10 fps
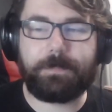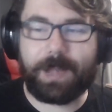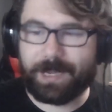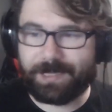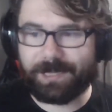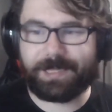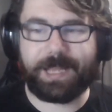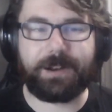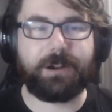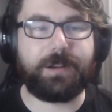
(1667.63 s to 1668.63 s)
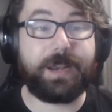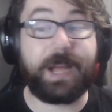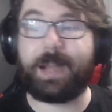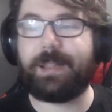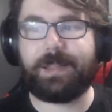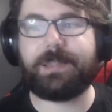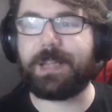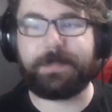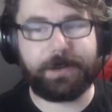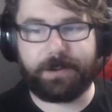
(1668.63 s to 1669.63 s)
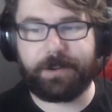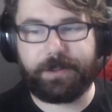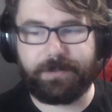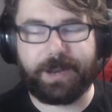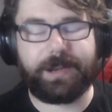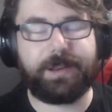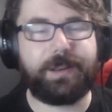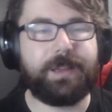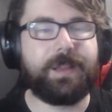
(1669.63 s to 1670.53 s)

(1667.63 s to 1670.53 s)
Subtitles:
boxes that are not in Dominaria United,